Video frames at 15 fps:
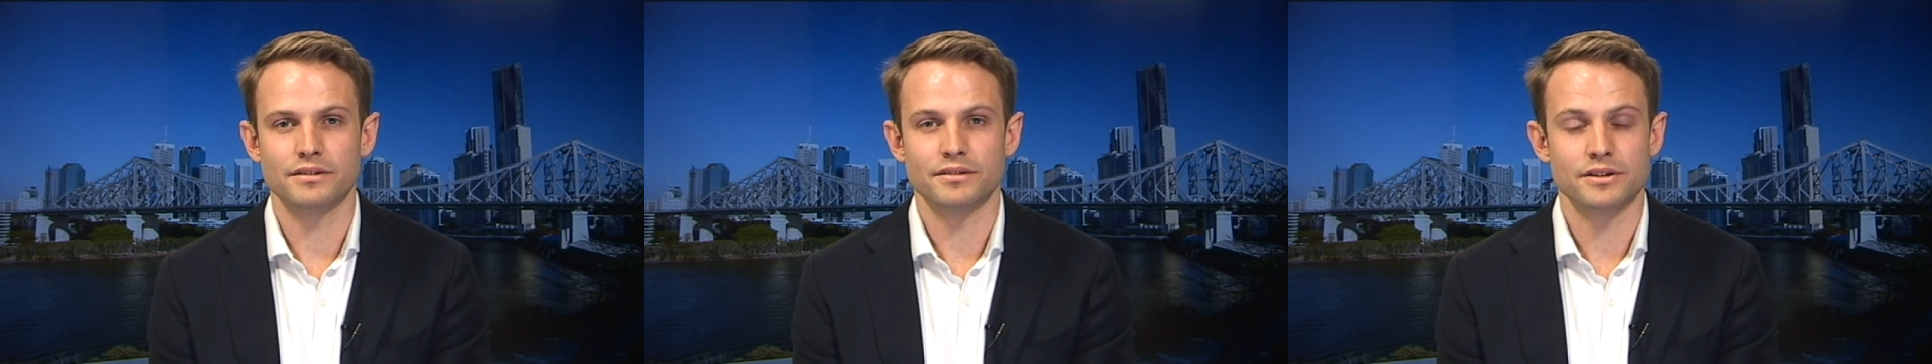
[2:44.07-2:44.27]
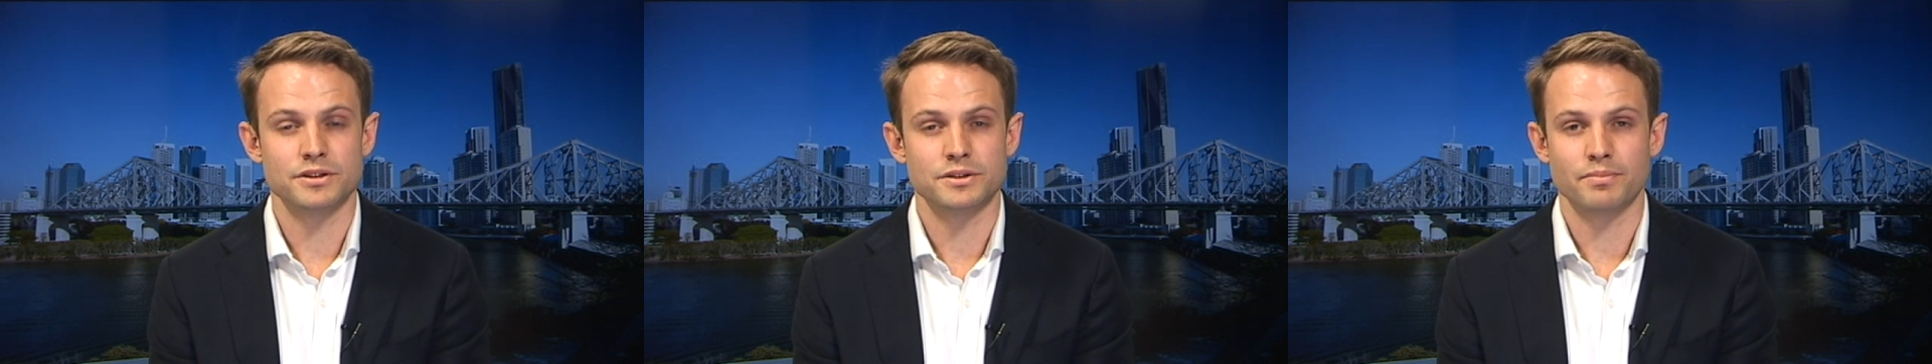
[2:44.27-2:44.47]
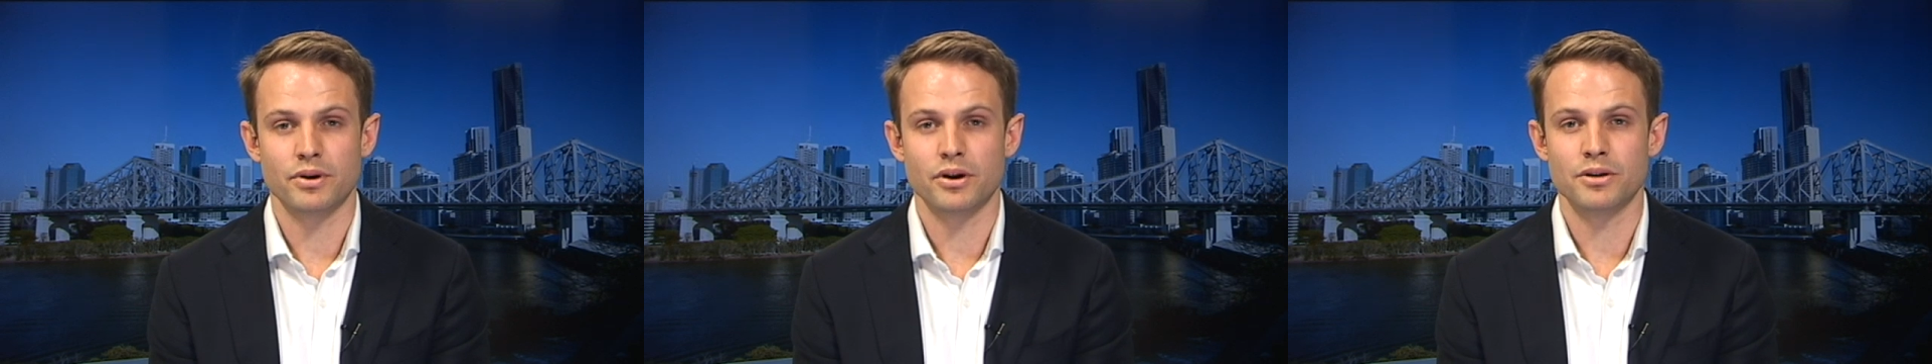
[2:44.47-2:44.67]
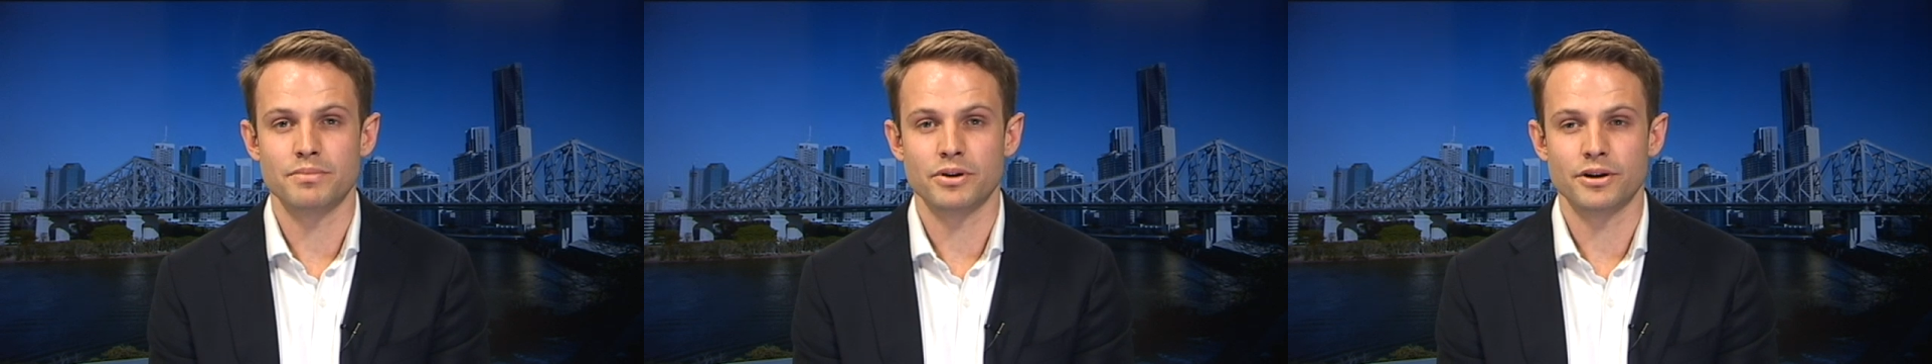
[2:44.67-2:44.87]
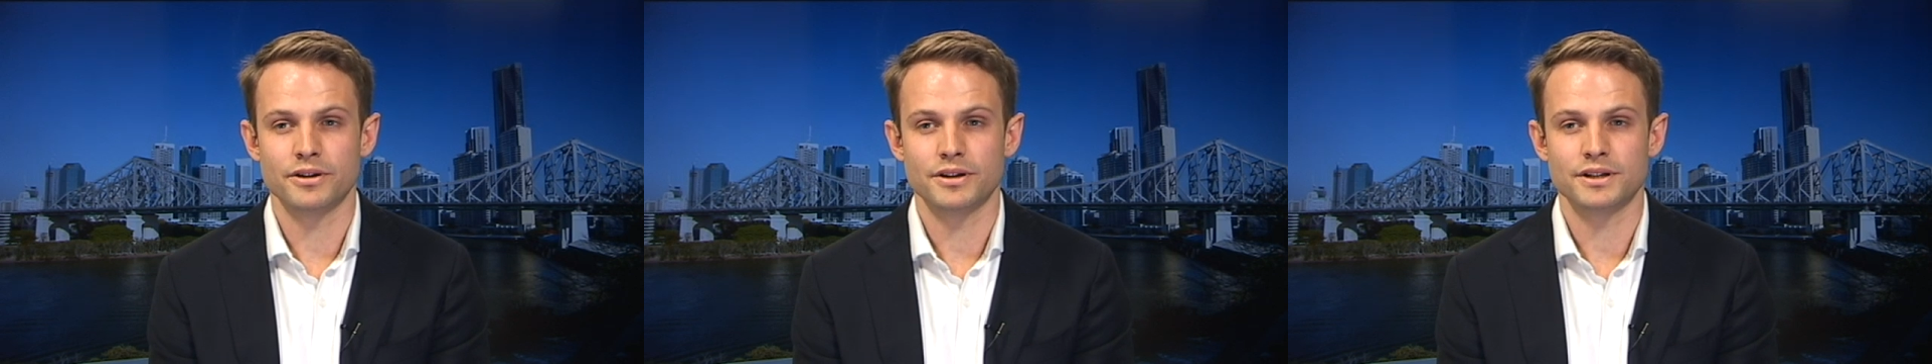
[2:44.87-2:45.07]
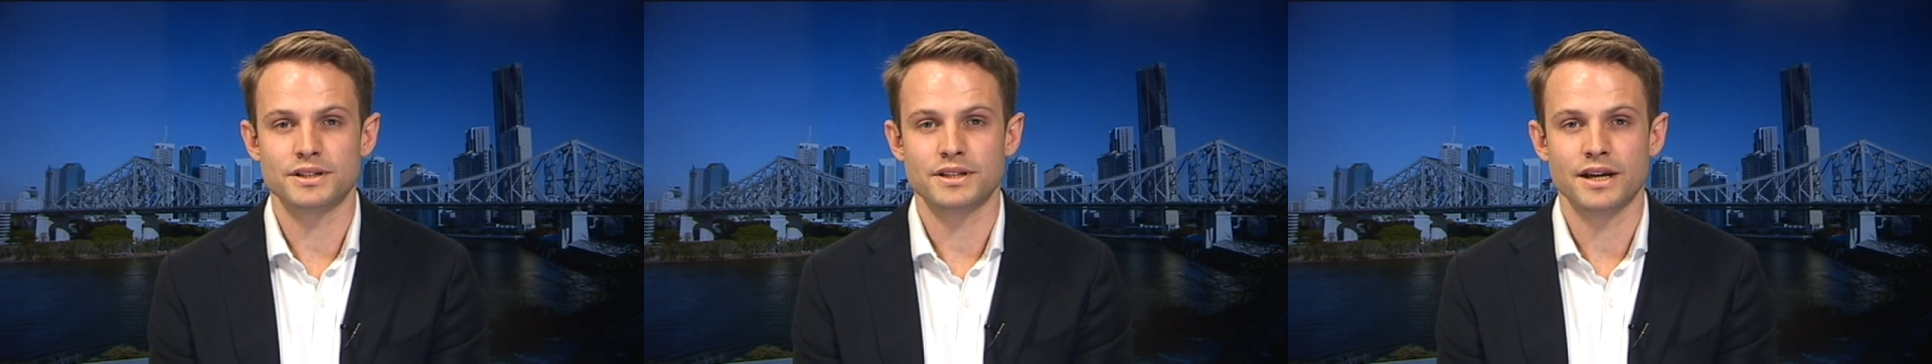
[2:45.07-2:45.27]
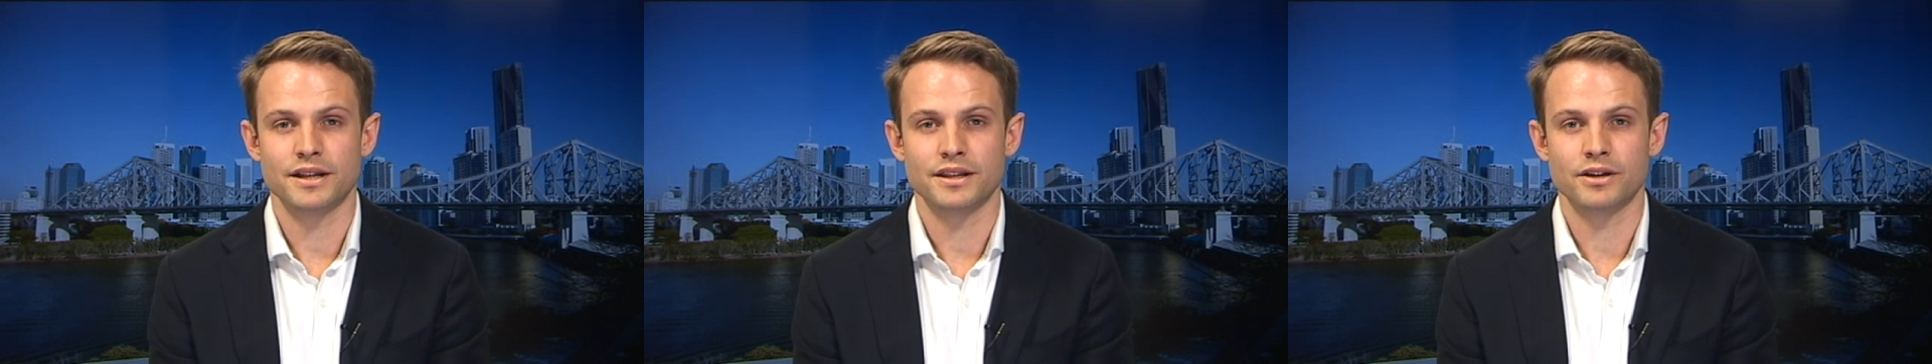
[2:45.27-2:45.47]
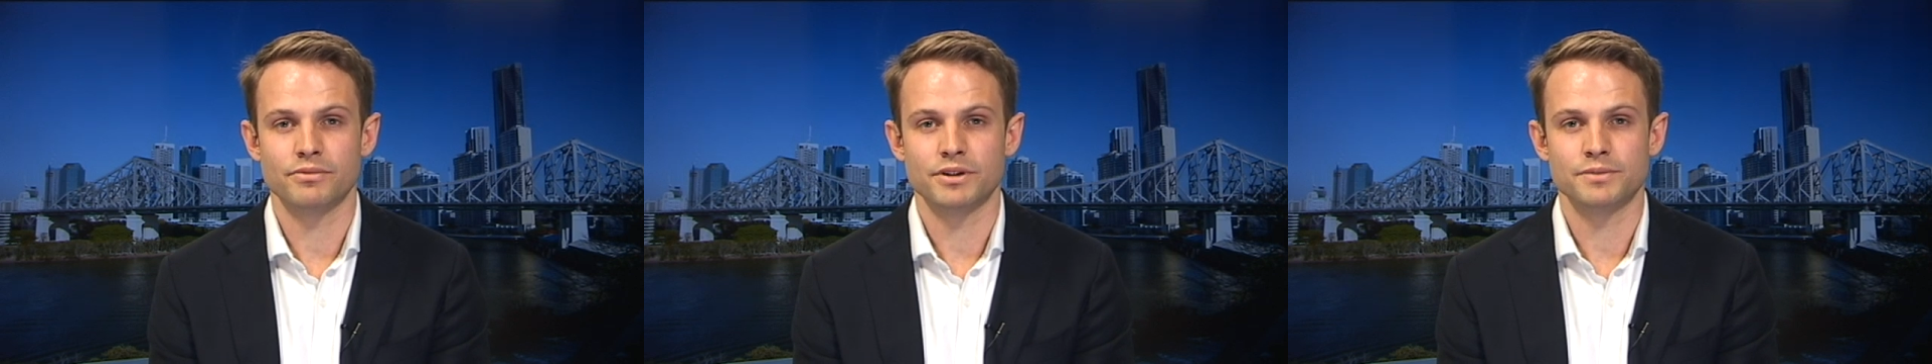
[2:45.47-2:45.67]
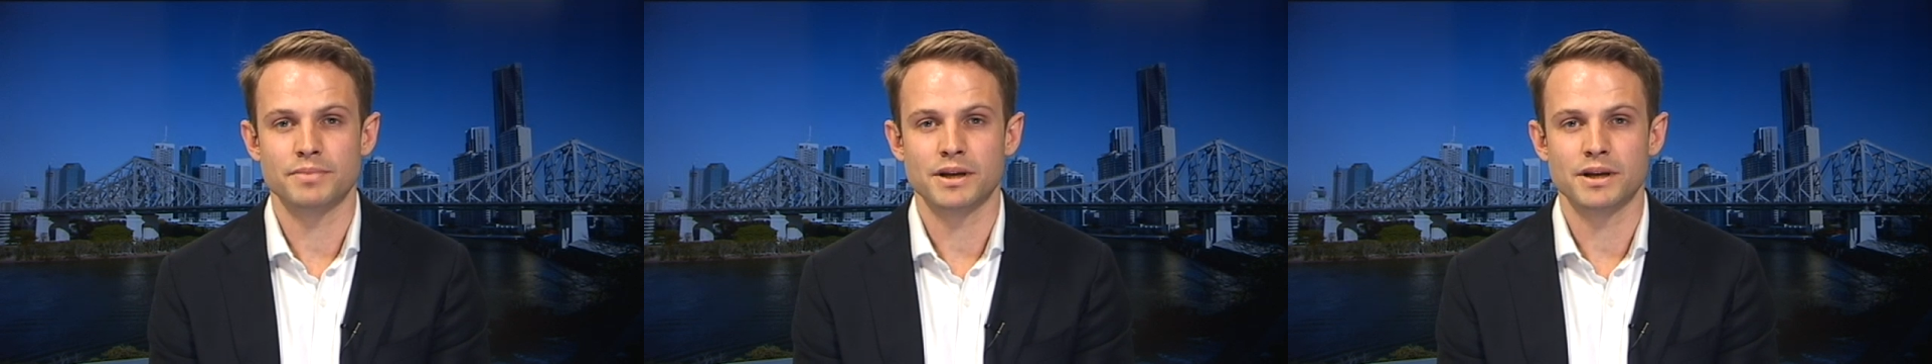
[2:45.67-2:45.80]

There's probiotics out there which